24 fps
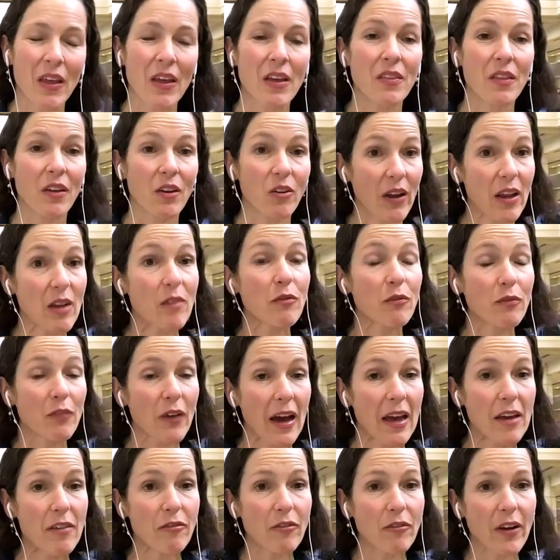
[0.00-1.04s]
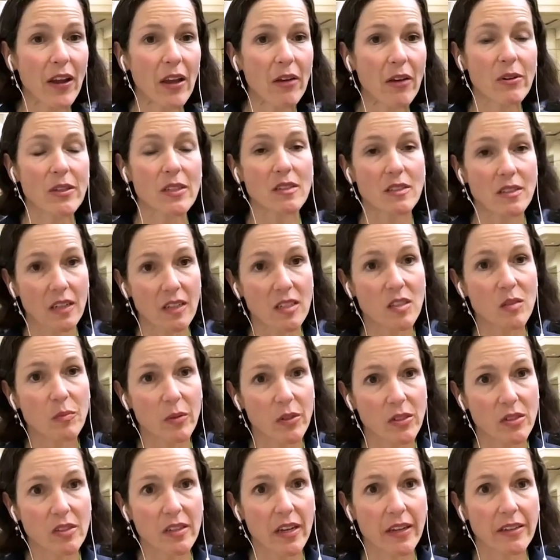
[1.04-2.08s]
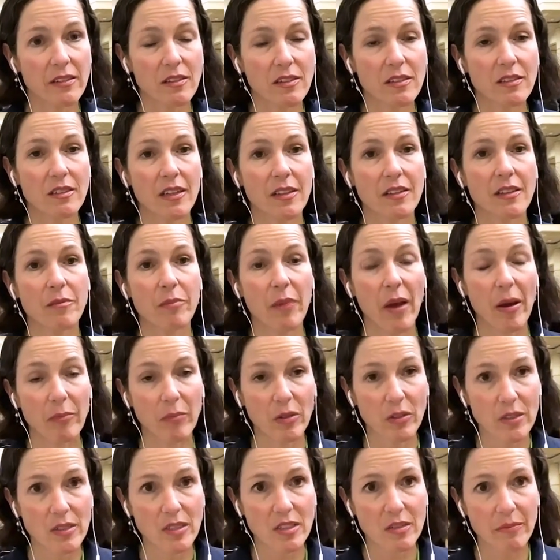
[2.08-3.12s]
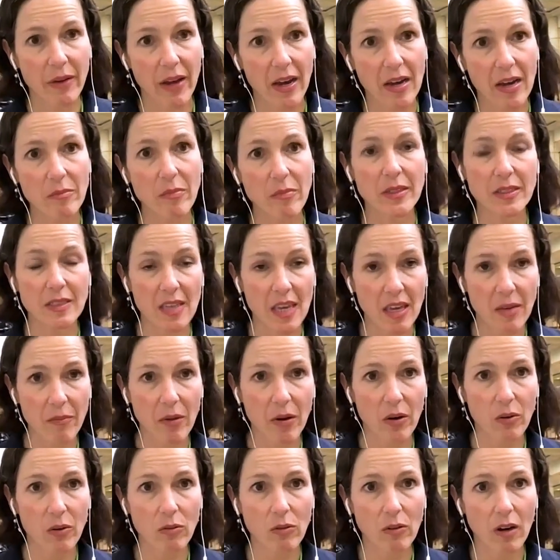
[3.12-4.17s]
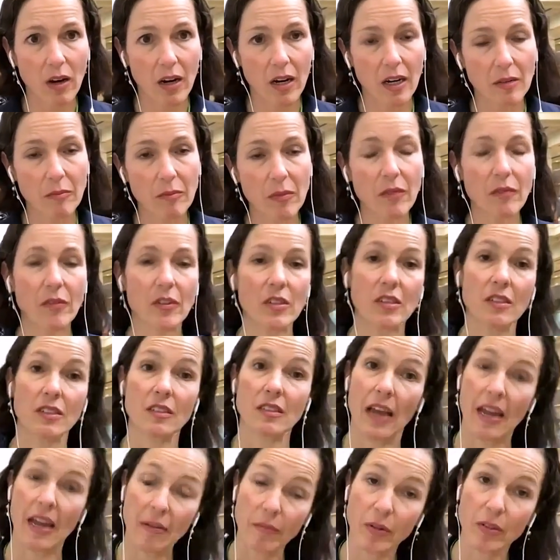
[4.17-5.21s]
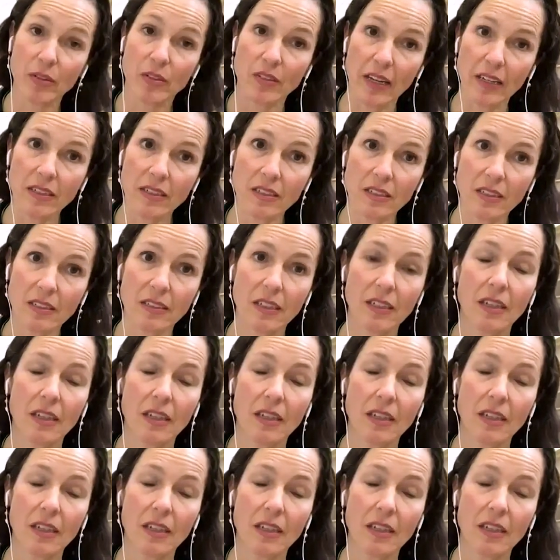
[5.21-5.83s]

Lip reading: The grade five rate was 6% in the pembrolizumab plus chemo arm versus 9%